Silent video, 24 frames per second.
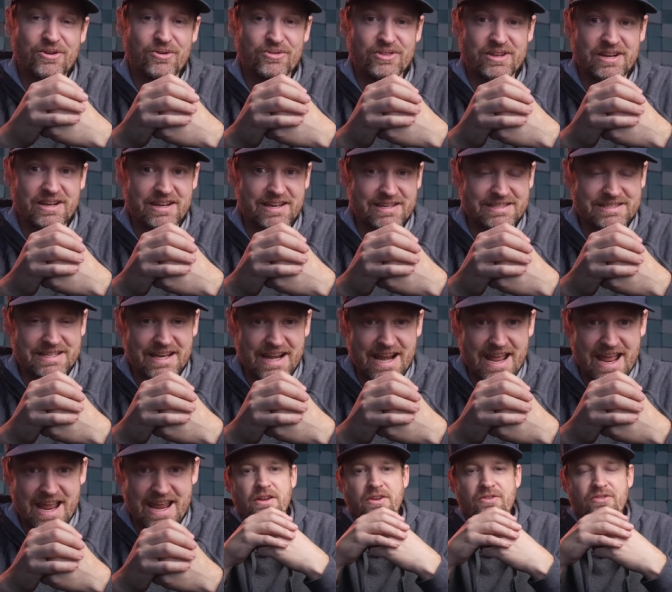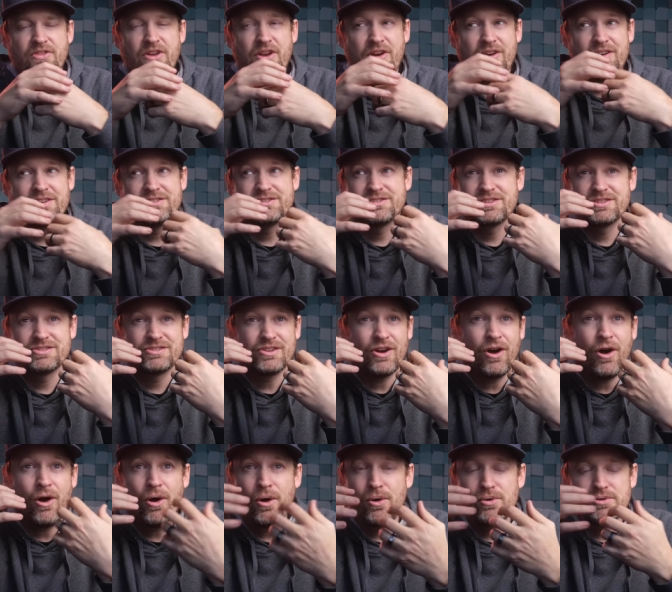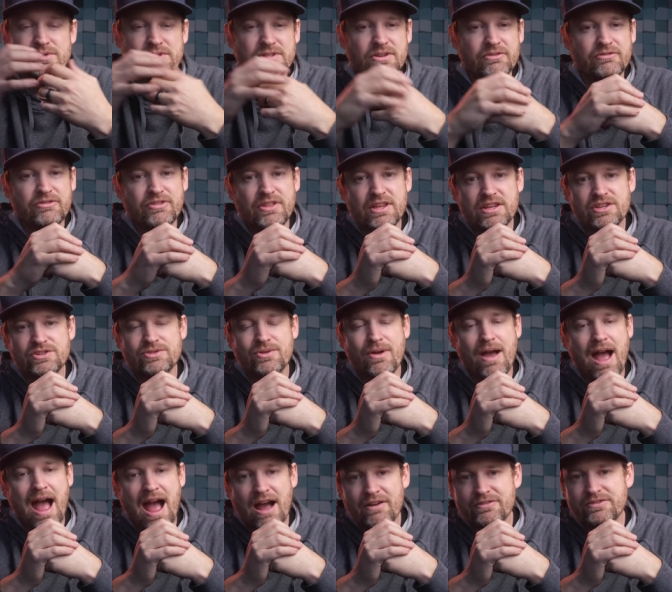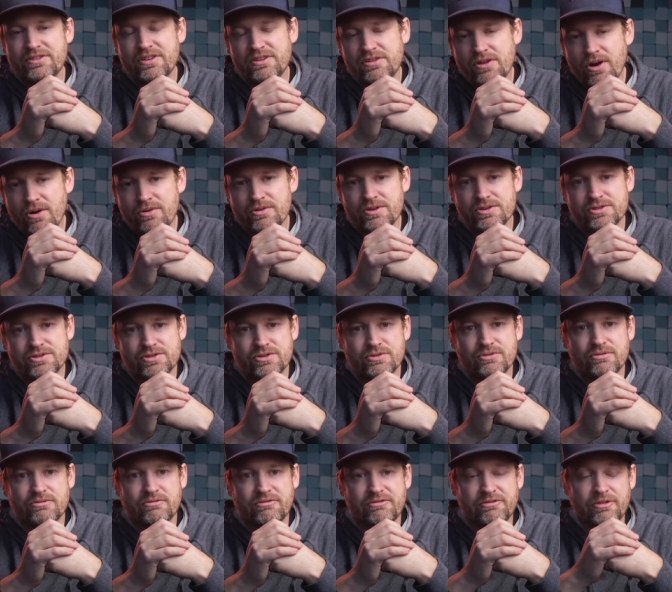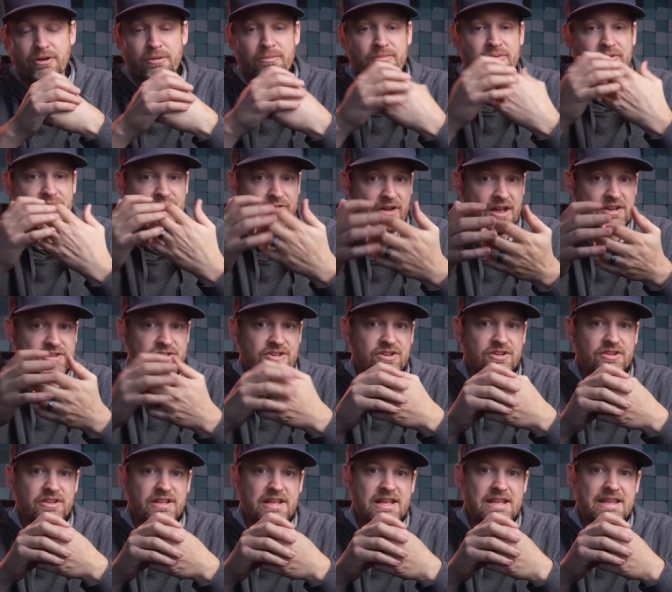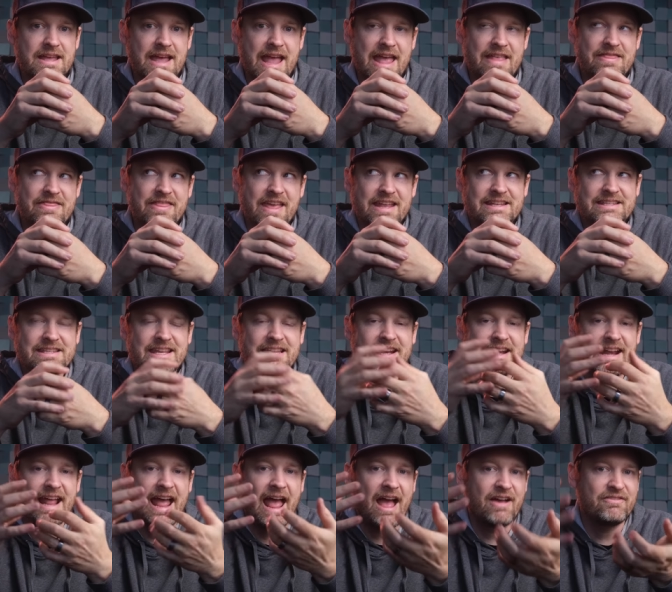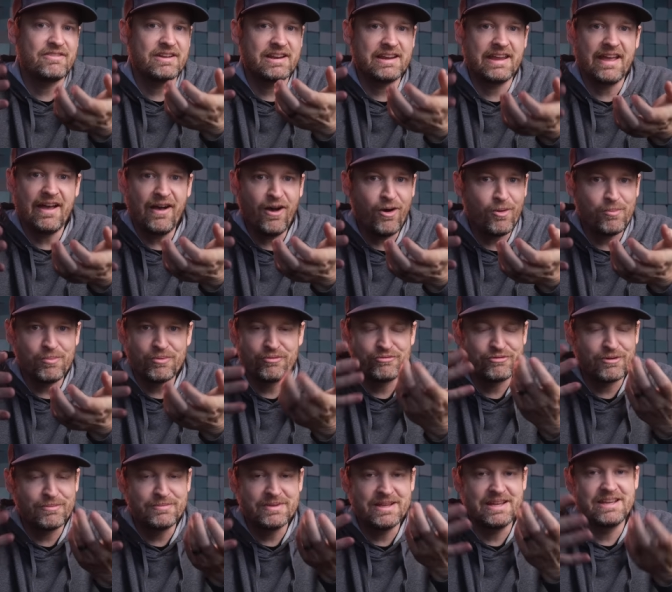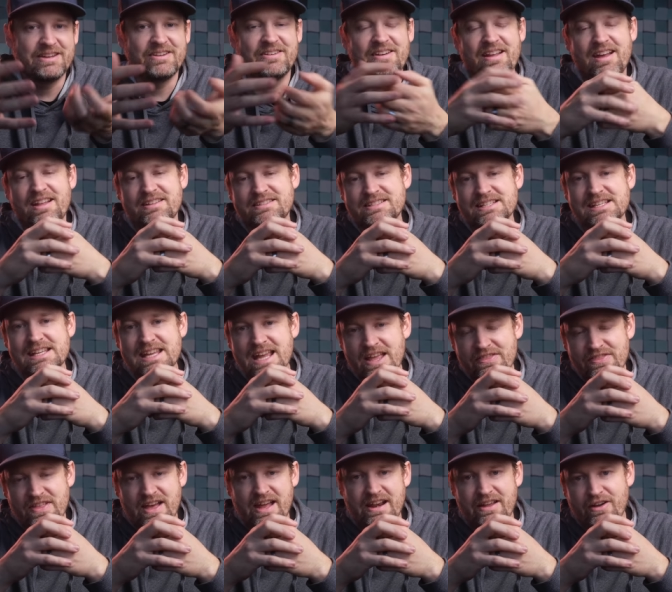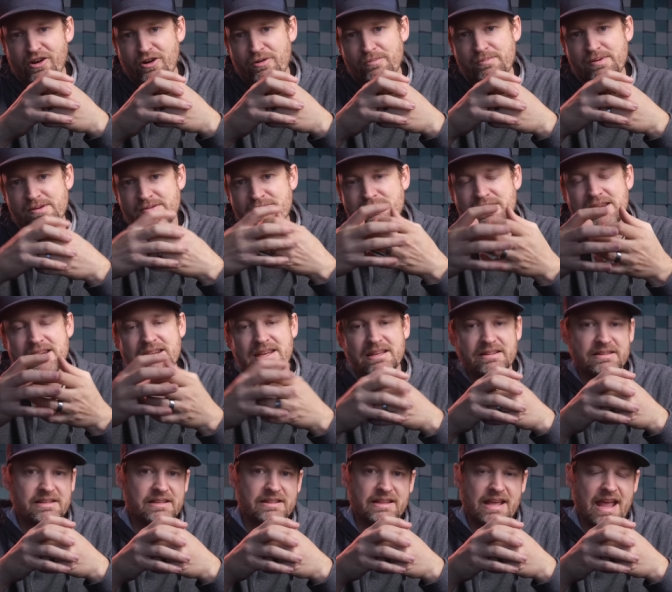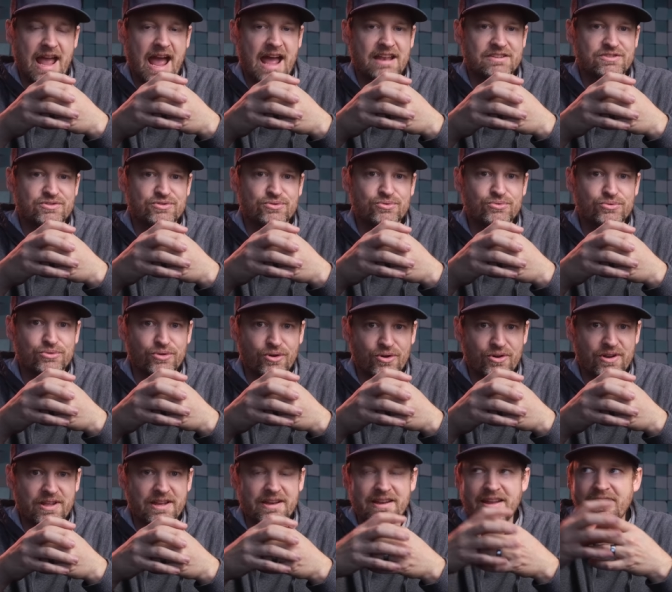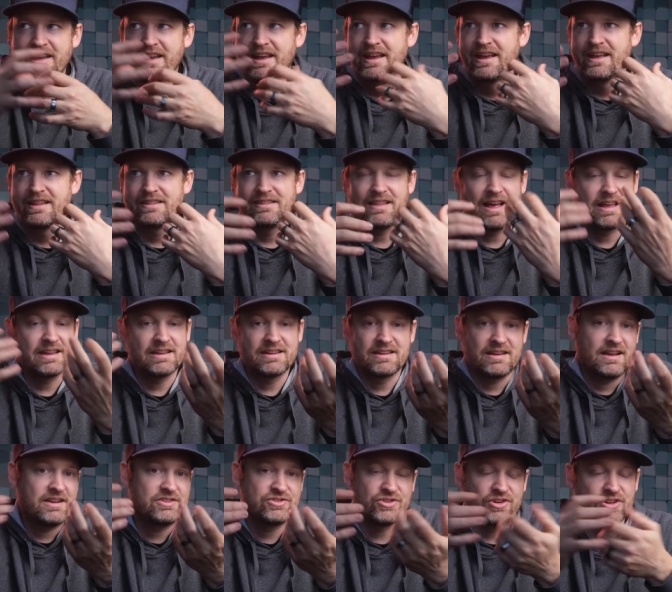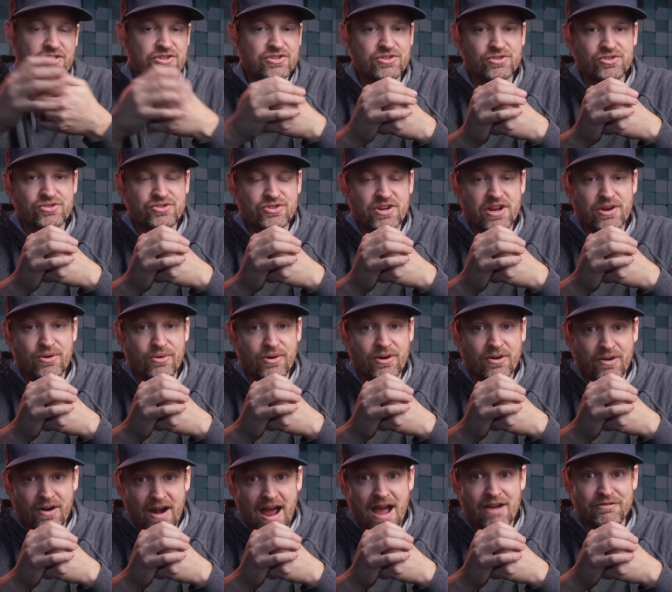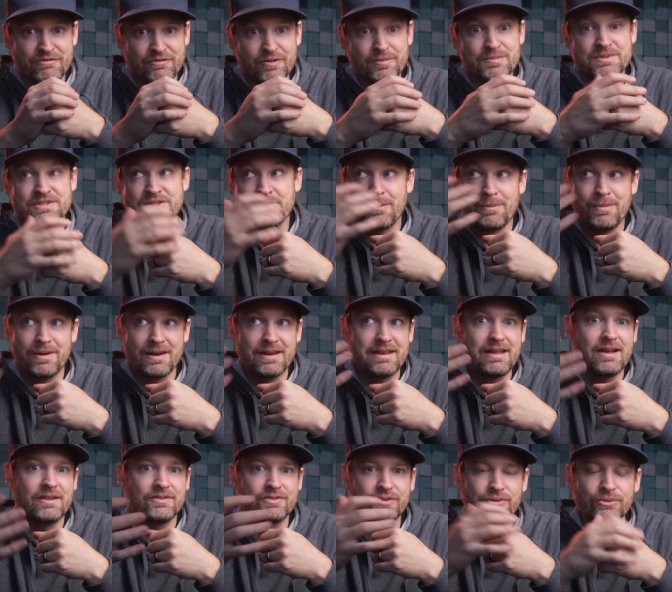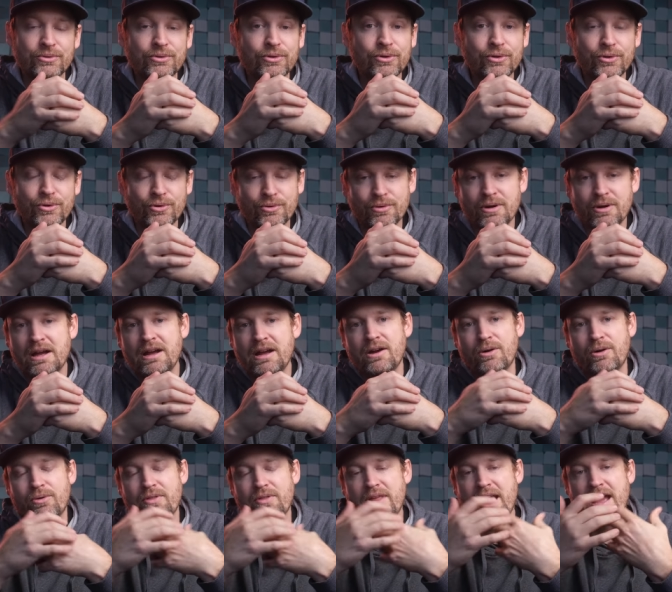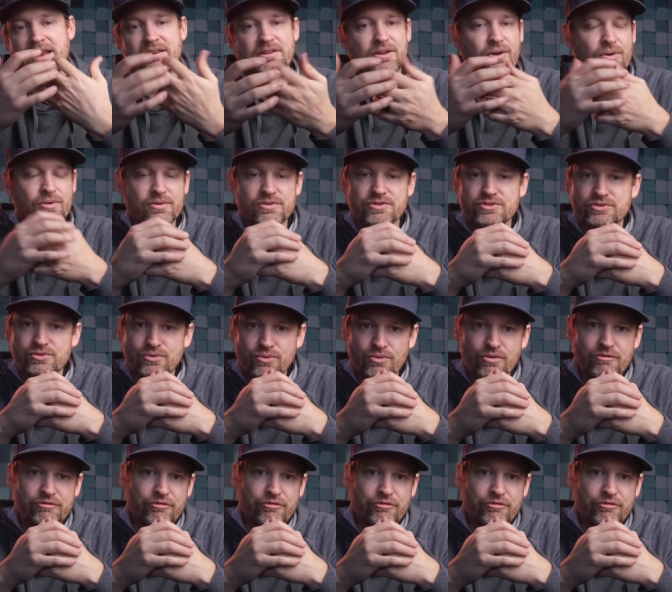ago than it is today. There is just a host of things you have to know to shoot film professionally, and they didn't have any help from the internet to get that help immediately. They had to learn it like a traditional trade or craft from somebody else who knew, or they had to go to school